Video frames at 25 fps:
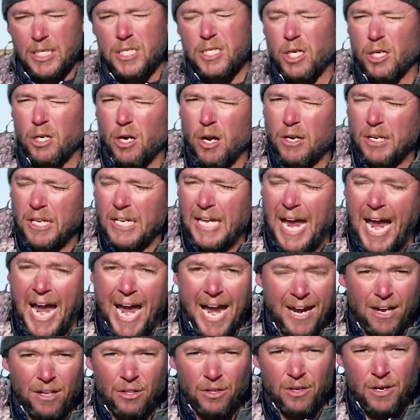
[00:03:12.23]
easier on the
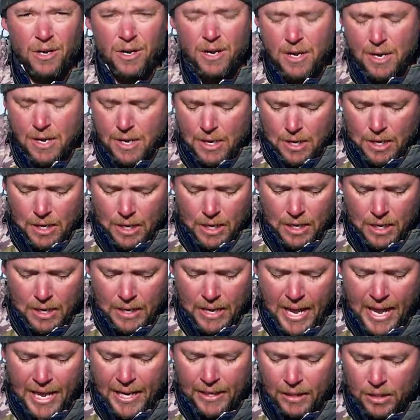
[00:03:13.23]
angler,
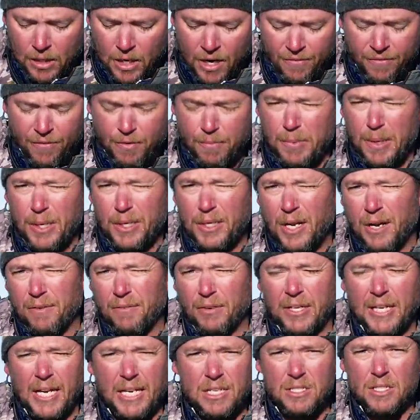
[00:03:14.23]
uh, and God forbid you
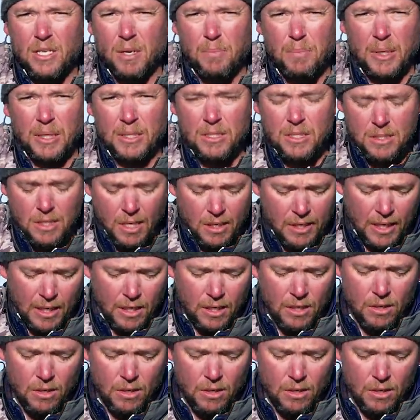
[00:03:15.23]
ever get something stuck in